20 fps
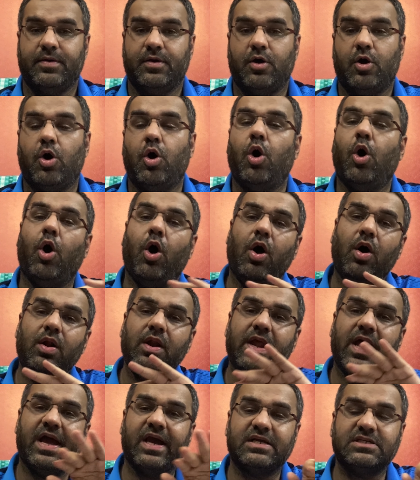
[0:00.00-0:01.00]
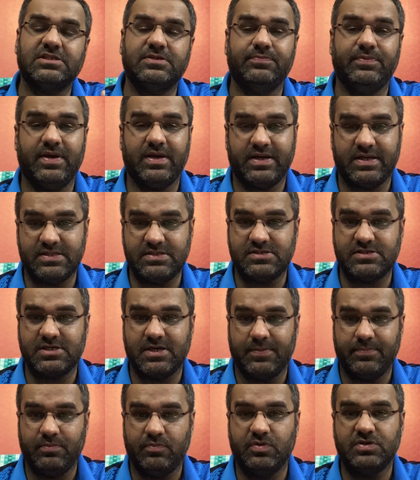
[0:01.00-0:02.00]
Whole XVA
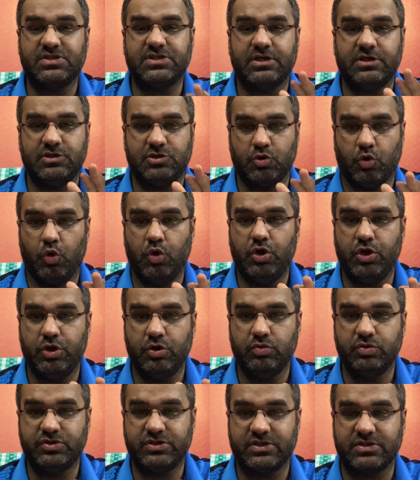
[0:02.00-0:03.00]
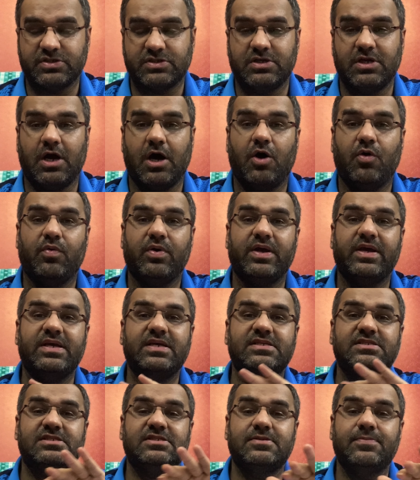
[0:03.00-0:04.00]
concept, which I told you just now,
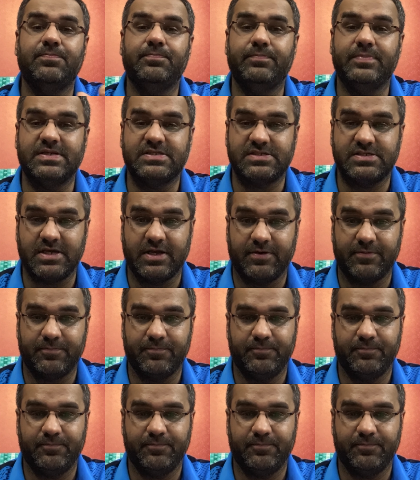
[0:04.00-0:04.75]
is missing.